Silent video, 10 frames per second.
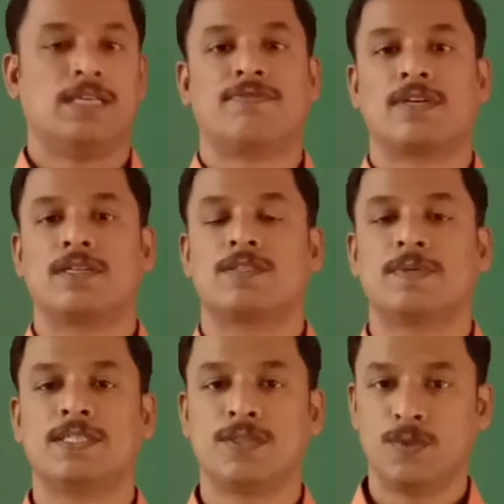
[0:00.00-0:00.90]
the figure of
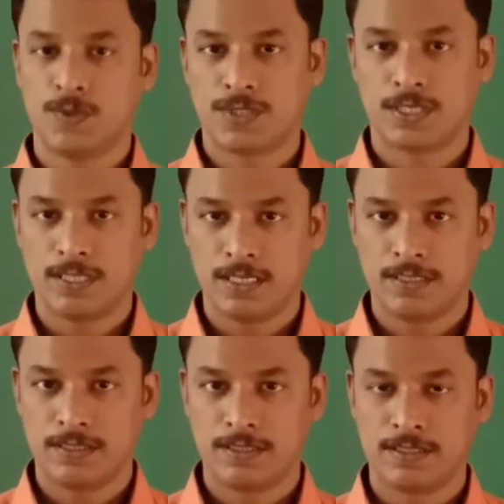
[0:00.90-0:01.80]
speech used
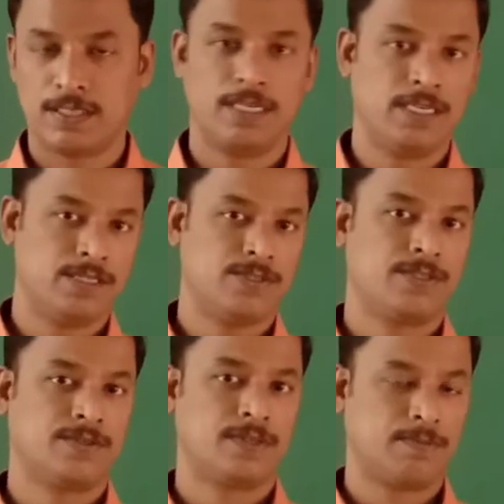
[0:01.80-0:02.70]
is
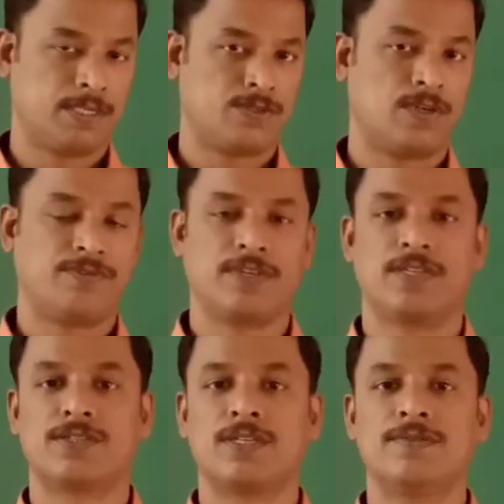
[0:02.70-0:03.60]

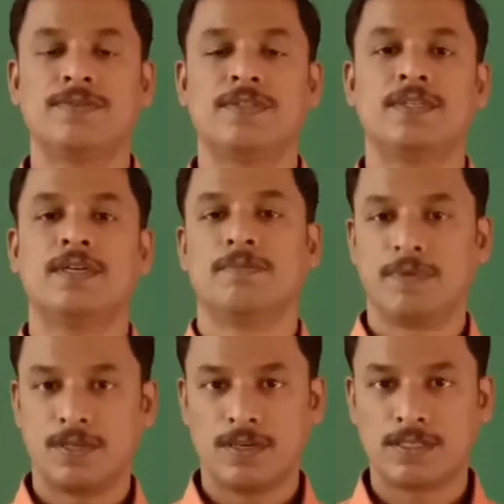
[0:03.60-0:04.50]
personification,
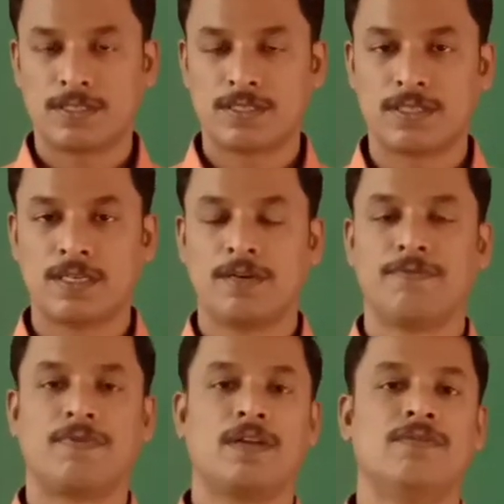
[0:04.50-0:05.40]
because
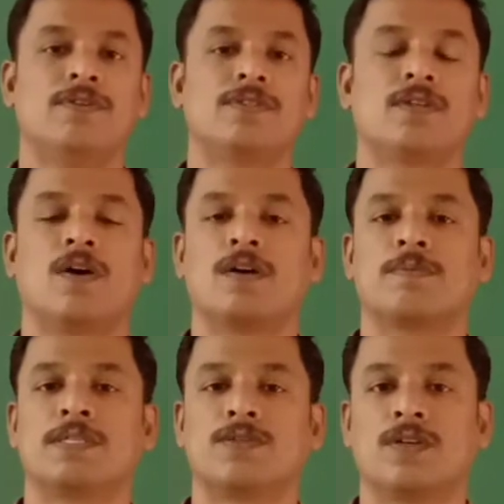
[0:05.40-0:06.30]
flowers are
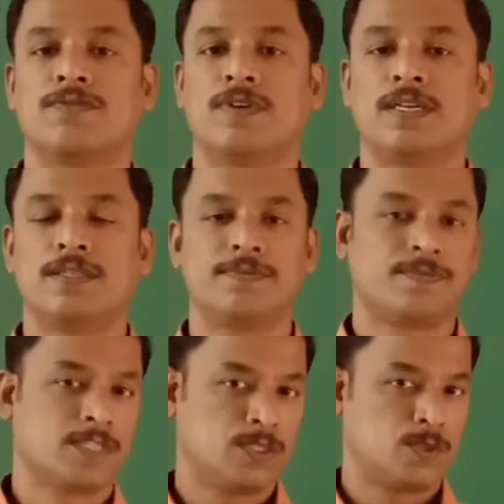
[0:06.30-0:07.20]

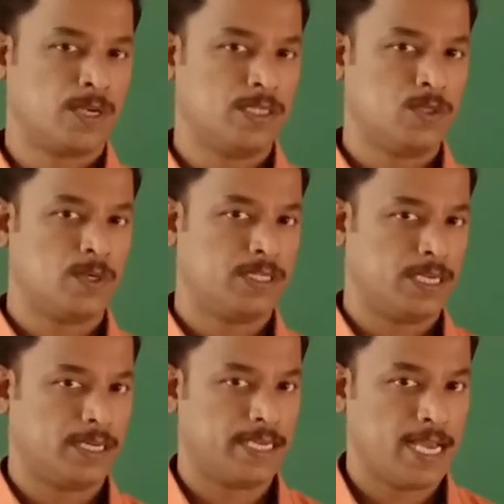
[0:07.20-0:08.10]
personified to enjoy the
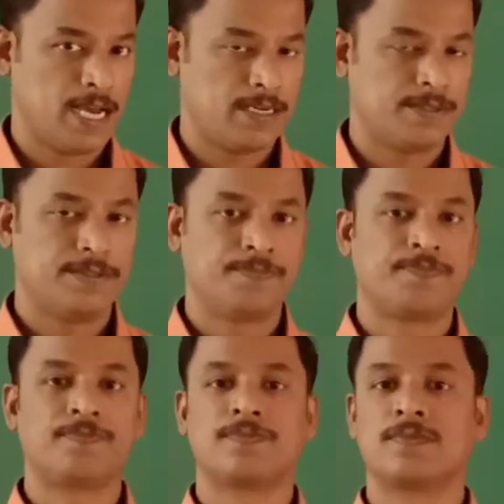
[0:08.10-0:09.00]
air
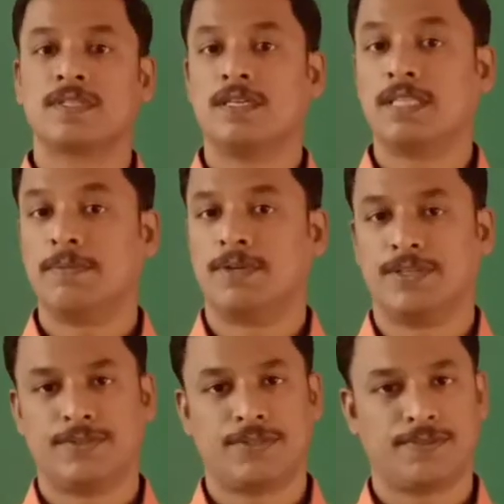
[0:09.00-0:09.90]
they
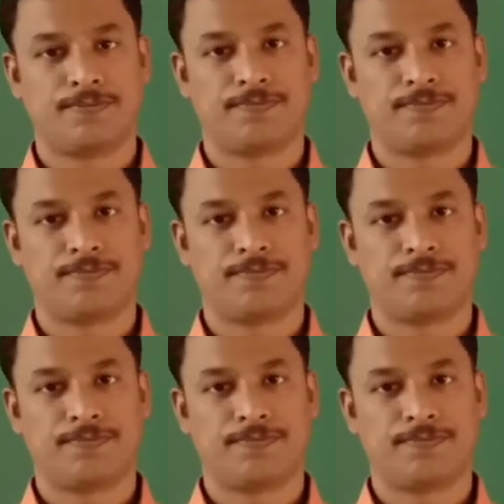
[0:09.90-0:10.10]
breathe.